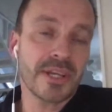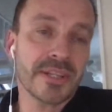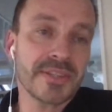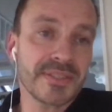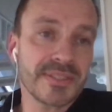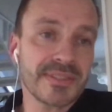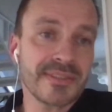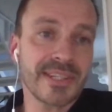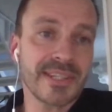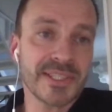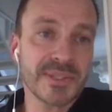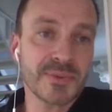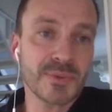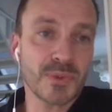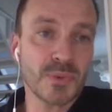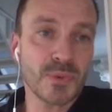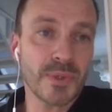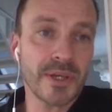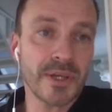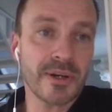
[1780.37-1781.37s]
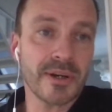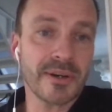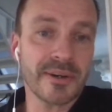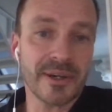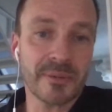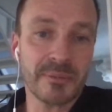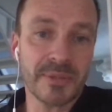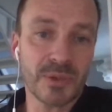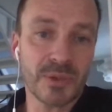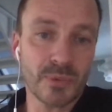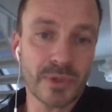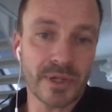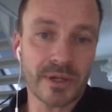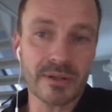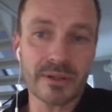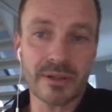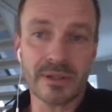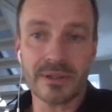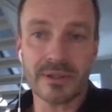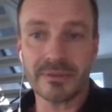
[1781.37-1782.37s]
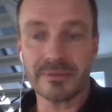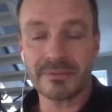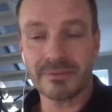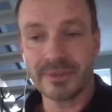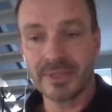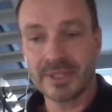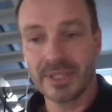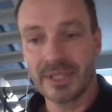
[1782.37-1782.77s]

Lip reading: that's what we are. I mean, we're